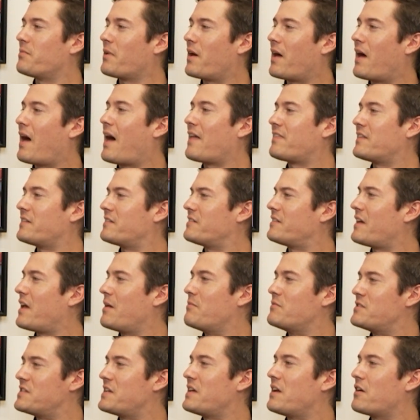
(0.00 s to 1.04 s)
but at the
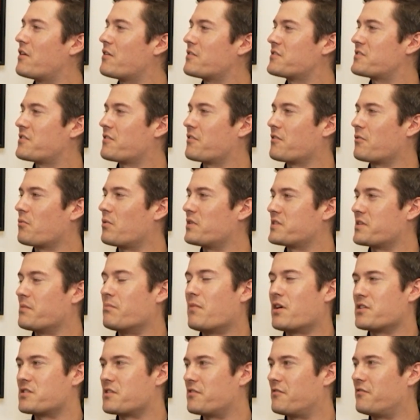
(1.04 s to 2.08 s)
same tier. So there wasn't
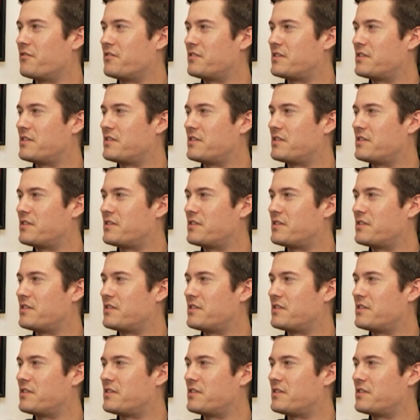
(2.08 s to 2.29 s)
much of a